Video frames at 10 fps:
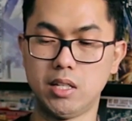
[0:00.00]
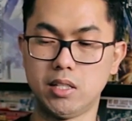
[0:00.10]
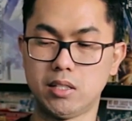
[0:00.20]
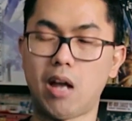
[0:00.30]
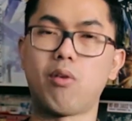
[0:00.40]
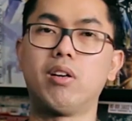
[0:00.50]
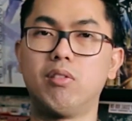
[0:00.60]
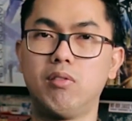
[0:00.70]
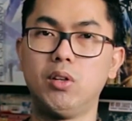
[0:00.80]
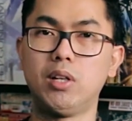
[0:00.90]
It's not quite a
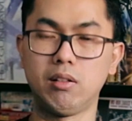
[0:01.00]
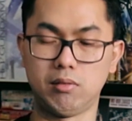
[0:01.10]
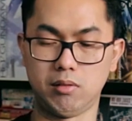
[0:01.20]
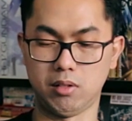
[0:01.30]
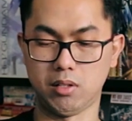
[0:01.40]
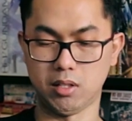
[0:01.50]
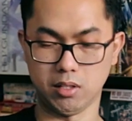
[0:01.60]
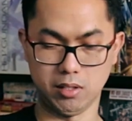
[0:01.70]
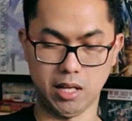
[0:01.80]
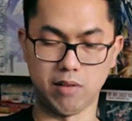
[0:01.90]
review yet,
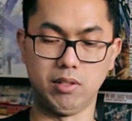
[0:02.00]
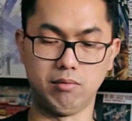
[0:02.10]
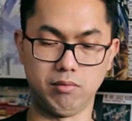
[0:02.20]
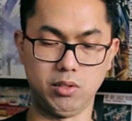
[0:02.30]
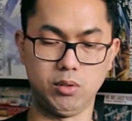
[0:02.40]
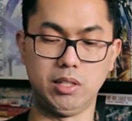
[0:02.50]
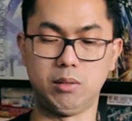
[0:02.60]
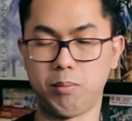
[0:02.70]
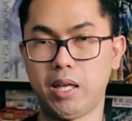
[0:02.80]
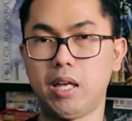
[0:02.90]
because I haven't used it
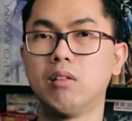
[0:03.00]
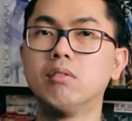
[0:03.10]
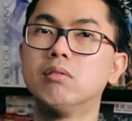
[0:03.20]
to play.